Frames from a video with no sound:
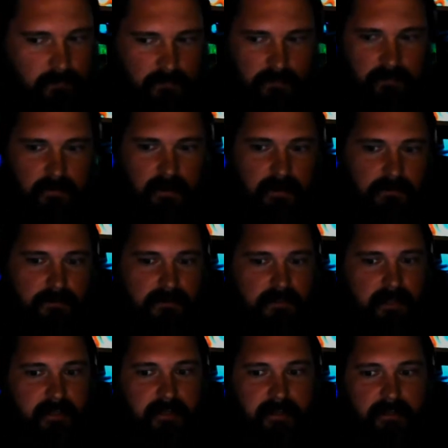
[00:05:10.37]
I was at
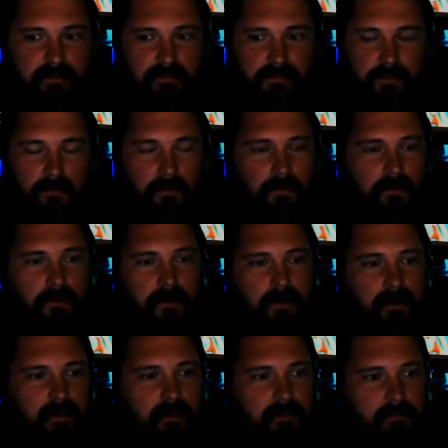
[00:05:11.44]
a
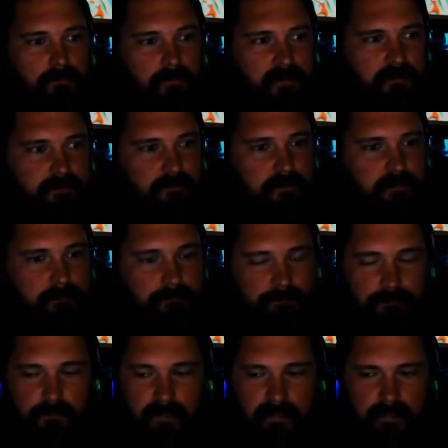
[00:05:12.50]
restaurant,
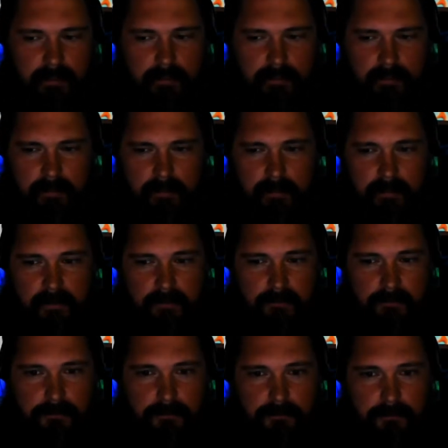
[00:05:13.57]
and I don't know
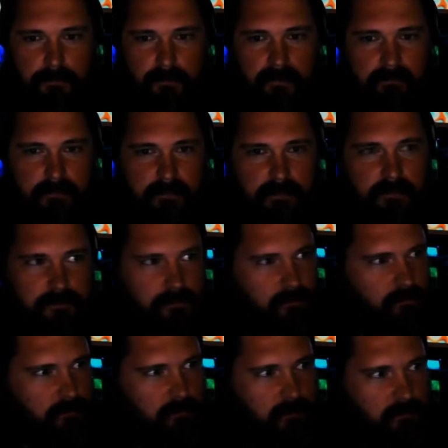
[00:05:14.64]
if you have this issue as
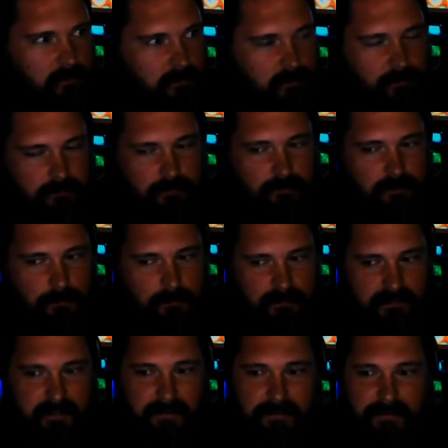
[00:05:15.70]
well. I know some people
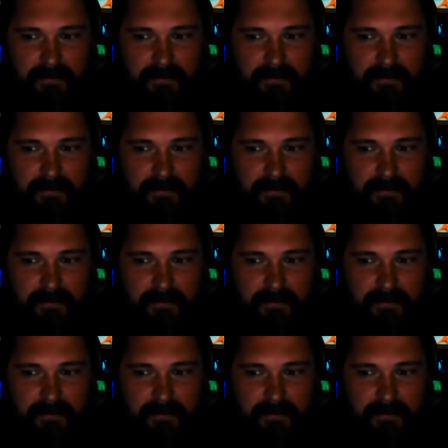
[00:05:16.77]
do.